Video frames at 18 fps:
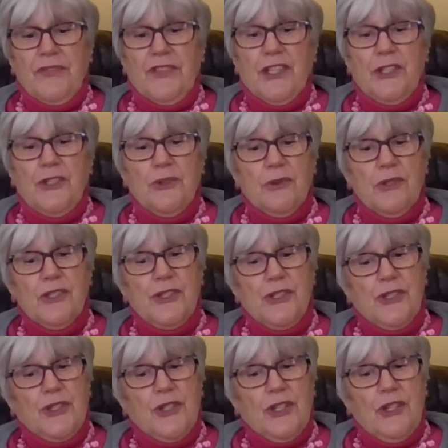The door
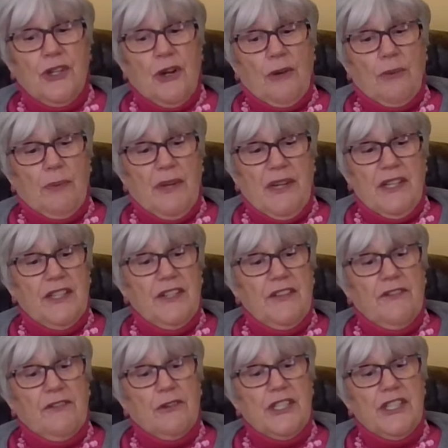stood open and
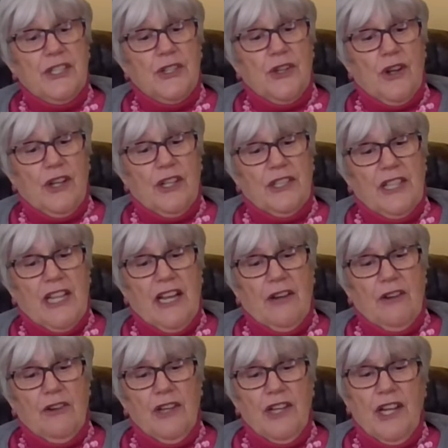a voice called
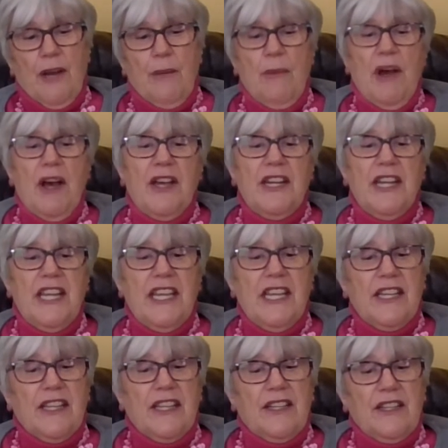out, "Come
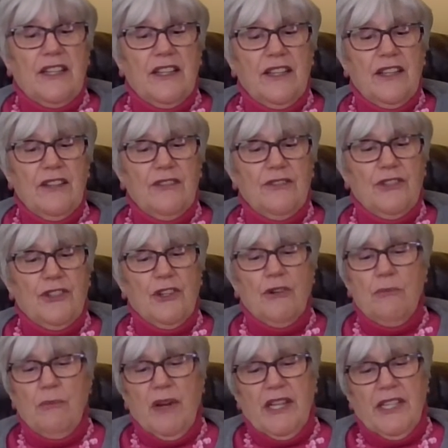on in.
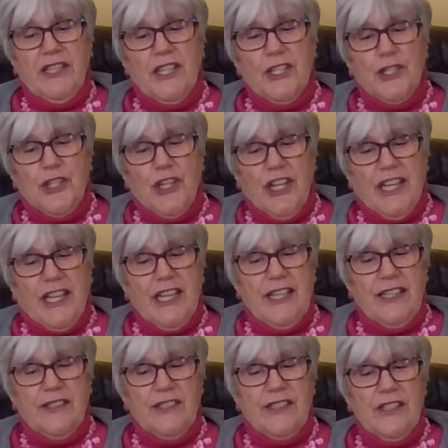Don't mind the
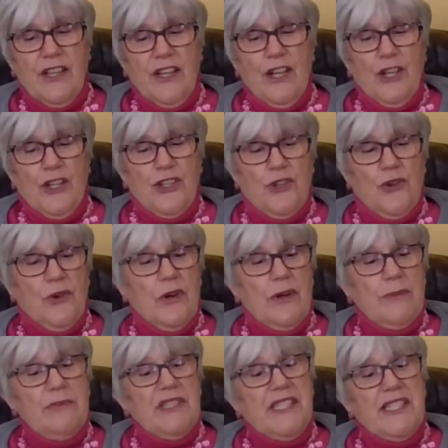chickens. Shoo
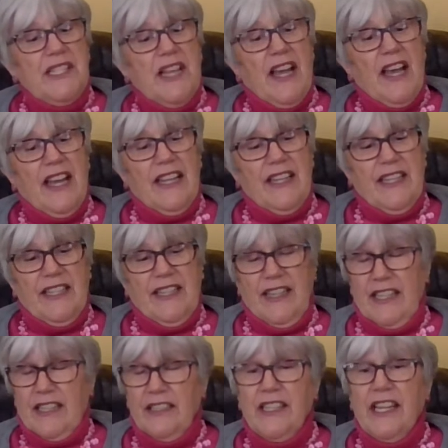'em aside
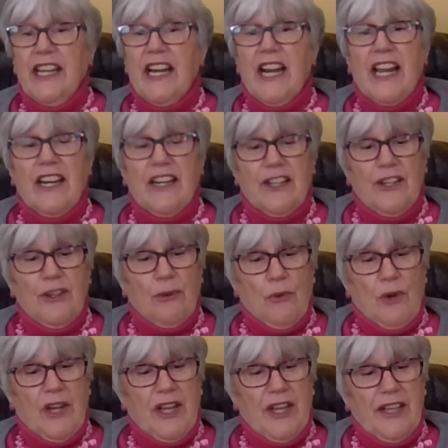and they'll get out of
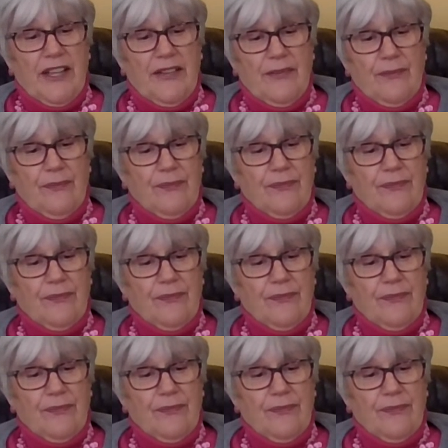your way."